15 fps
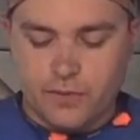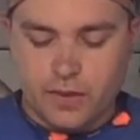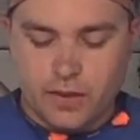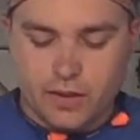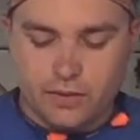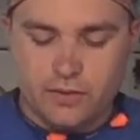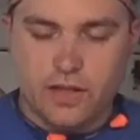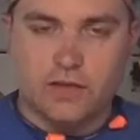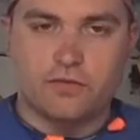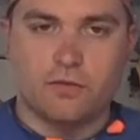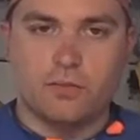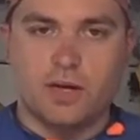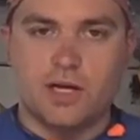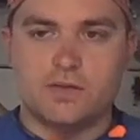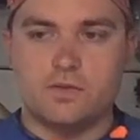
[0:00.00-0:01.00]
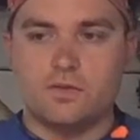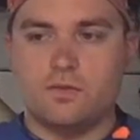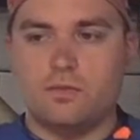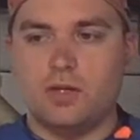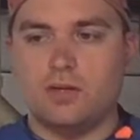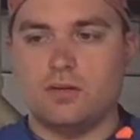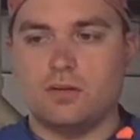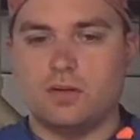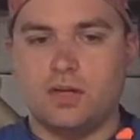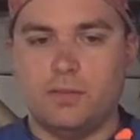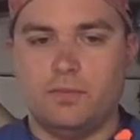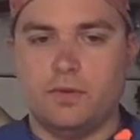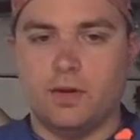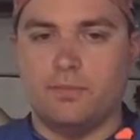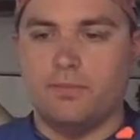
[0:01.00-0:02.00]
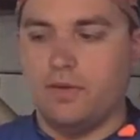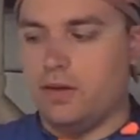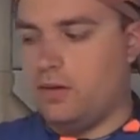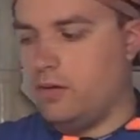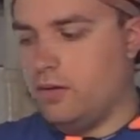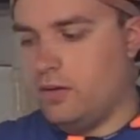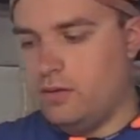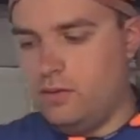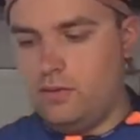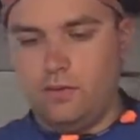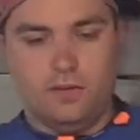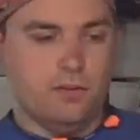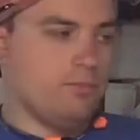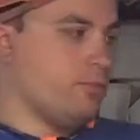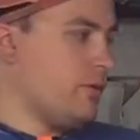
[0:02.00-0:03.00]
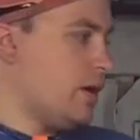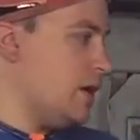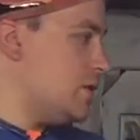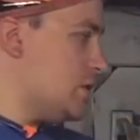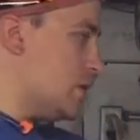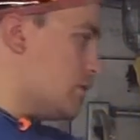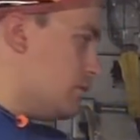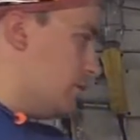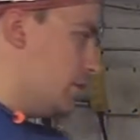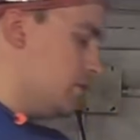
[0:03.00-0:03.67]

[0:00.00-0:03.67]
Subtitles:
Thanks for watching with me. I'll keep you updated on the project.